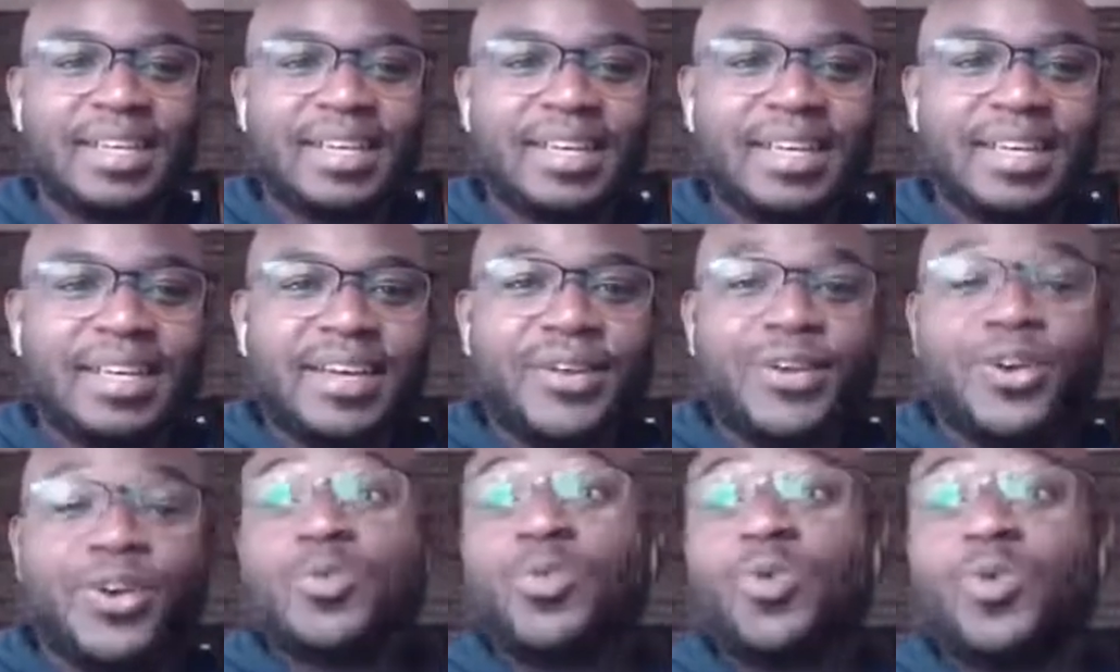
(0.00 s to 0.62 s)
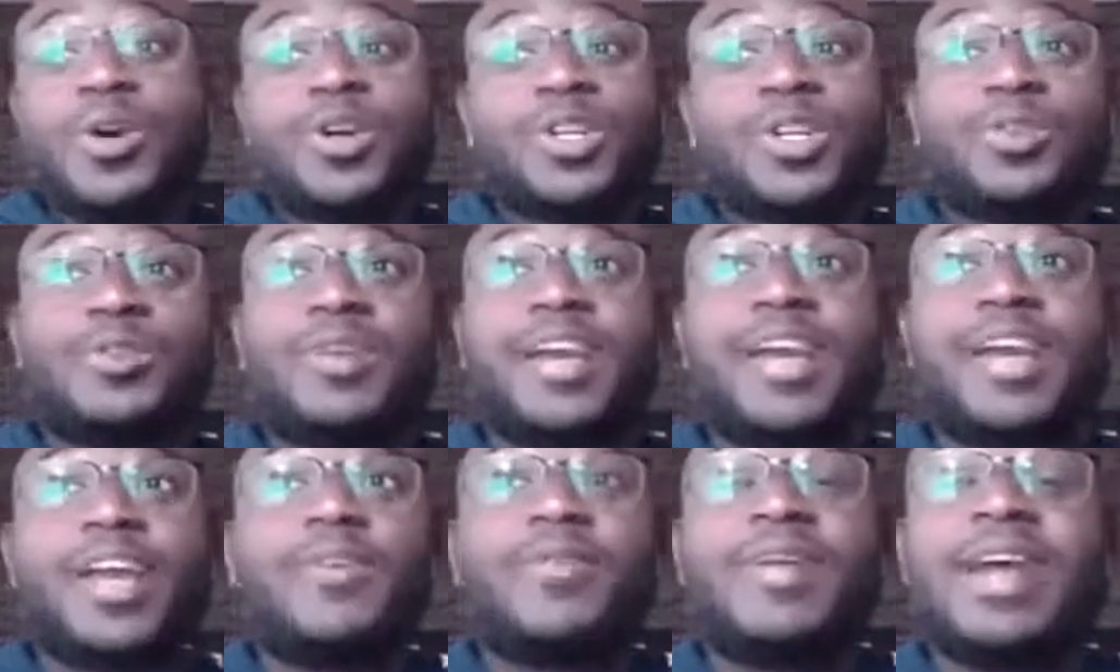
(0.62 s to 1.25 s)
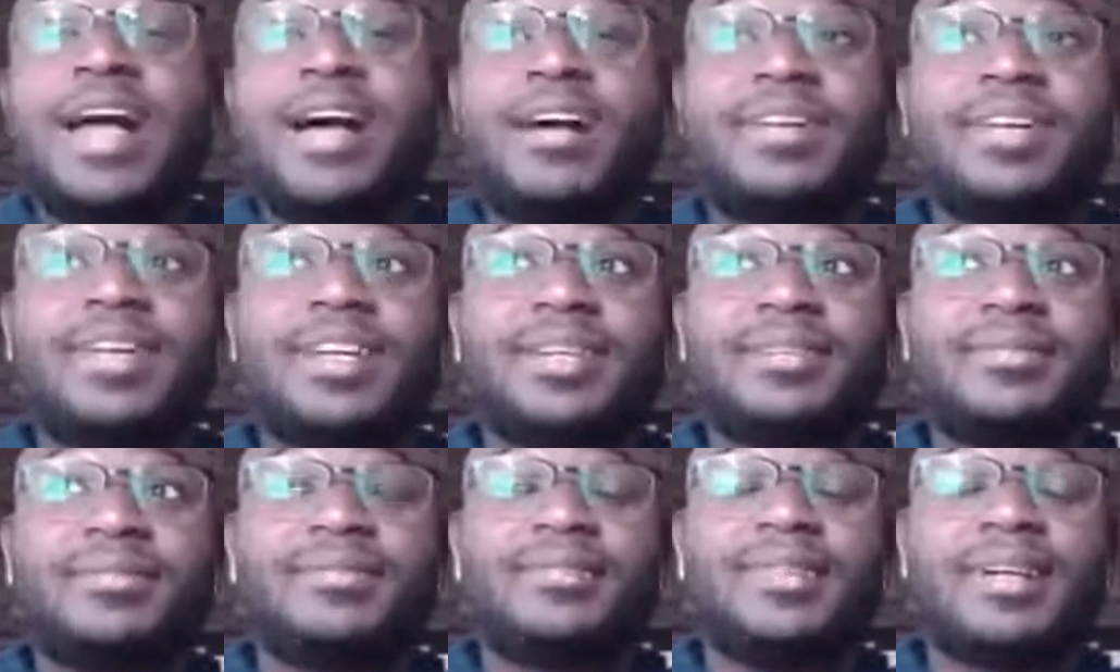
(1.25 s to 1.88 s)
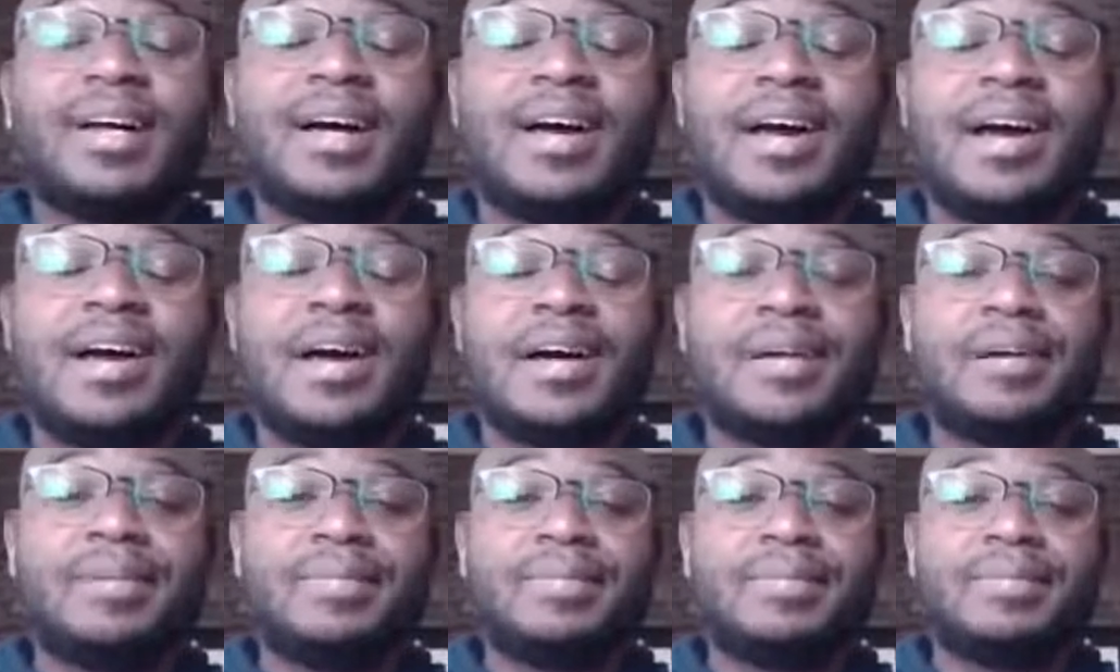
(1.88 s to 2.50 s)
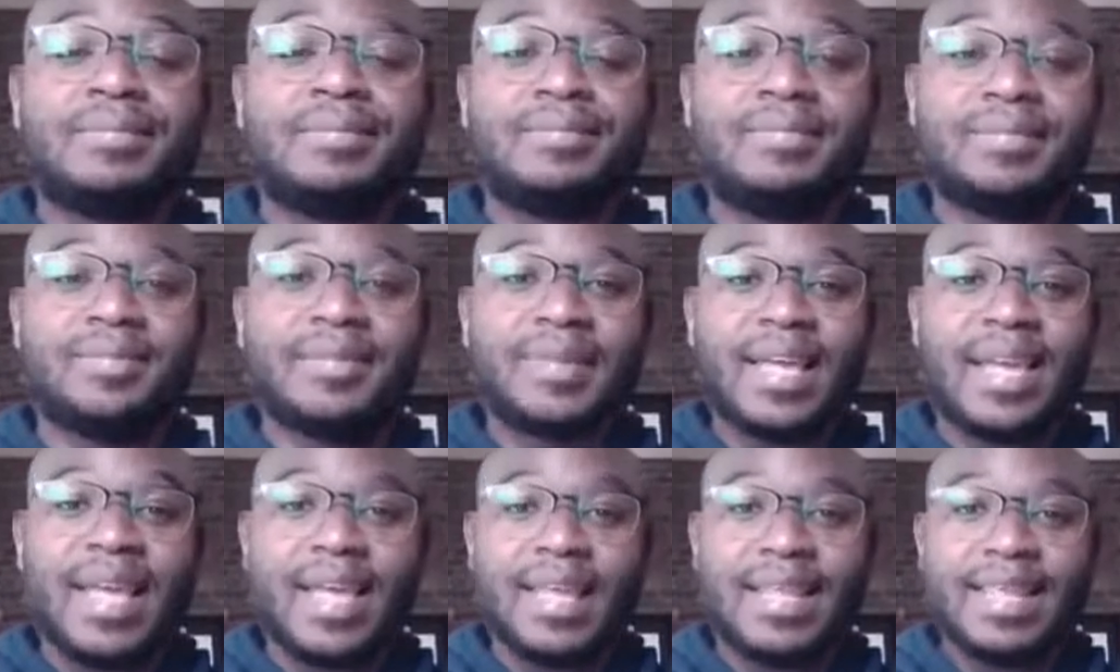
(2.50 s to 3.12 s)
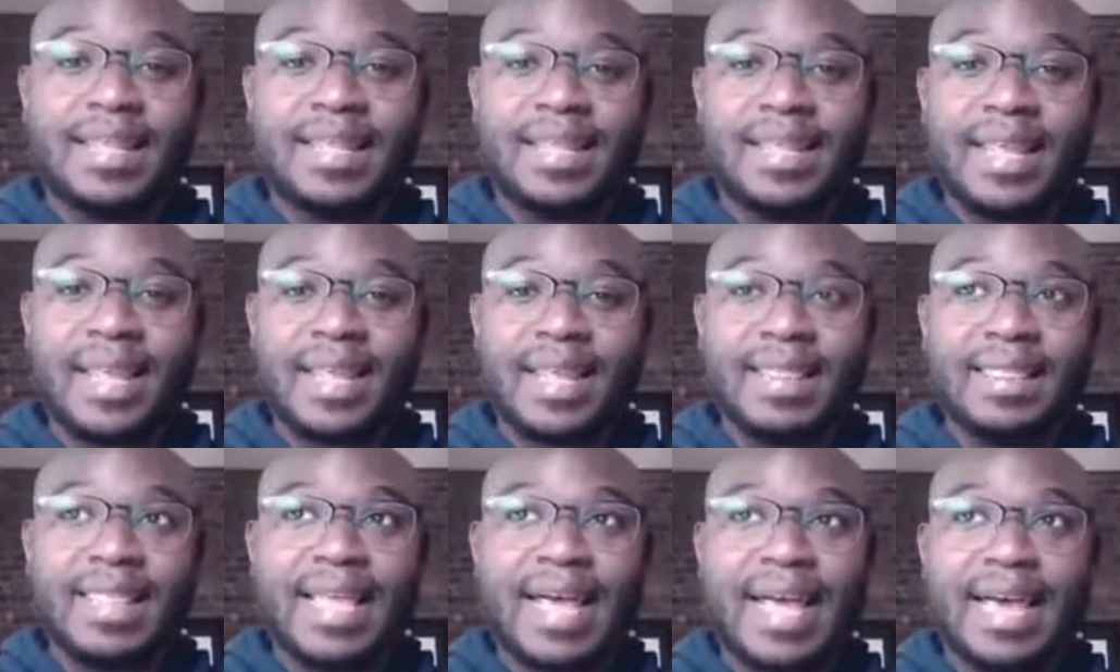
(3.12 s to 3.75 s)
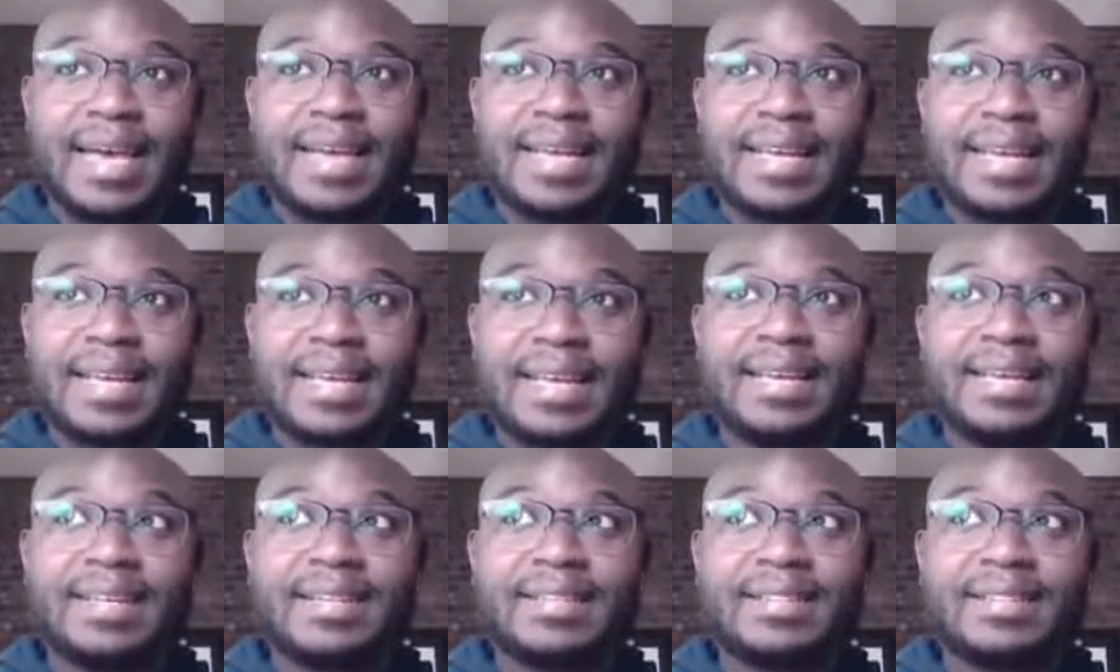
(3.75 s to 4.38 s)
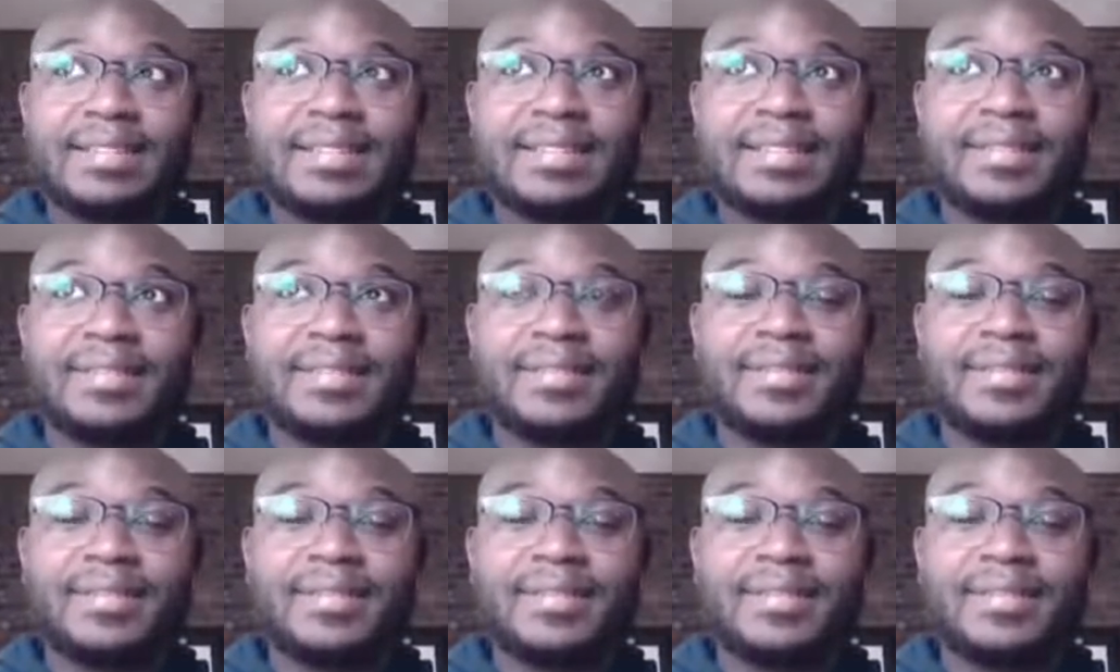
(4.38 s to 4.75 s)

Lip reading: Your words create your reality, and that is